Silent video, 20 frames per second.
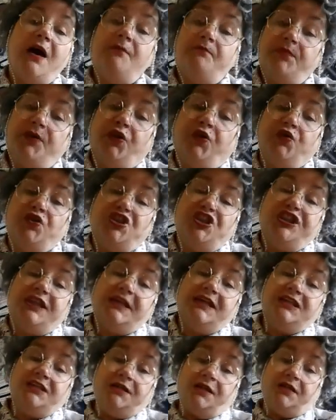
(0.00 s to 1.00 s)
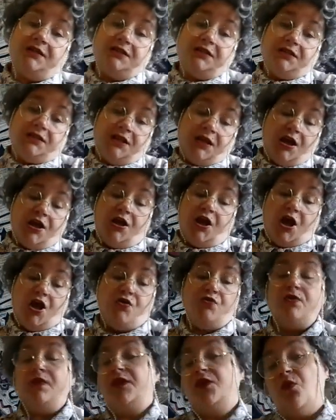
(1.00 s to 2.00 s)
I'd be good at that. Out
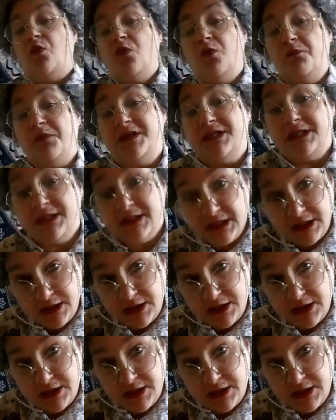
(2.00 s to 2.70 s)
in the open and